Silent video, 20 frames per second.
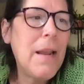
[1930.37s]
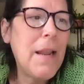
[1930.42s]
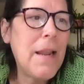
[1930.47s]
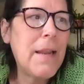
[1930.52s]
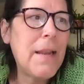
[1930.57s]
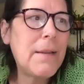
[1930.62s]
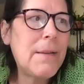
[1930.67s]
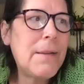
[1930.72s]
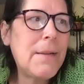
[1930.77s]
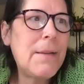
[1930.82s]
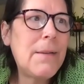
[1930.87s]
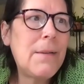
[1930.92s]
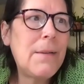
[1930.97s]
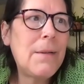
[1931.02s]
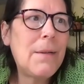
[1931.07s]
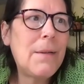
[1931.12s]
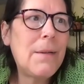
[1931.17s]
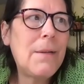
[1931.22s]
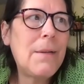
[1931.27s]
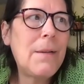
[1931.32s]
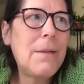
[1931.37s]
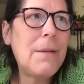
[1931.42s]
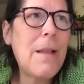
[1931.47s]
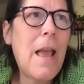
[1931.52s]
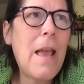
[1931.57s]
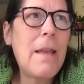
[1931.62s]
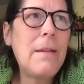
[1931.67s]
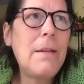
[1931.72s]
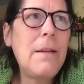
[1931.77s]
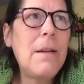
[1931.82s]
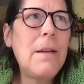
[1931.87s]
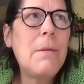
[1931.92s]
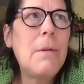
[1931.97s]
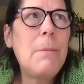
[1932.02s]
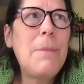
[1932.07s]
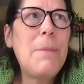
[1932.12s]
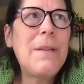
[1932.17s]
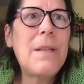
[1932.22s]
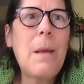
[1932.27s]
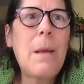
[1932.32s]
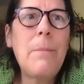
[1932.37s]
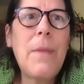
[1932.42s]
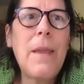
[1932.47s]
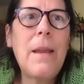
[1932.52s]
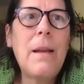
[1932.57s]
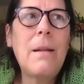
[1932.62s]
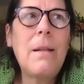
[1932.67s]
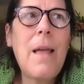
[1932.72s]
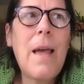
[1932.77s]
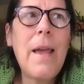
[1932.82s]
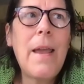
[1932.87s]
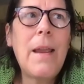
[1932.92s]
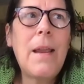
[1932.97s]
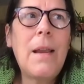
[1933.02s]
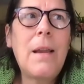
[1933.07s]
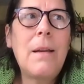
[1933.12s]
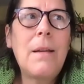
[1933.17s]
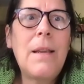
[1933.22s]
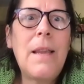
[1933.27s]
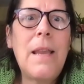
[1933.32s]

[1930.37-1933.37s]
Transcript: it's it, eh, you know it would be something like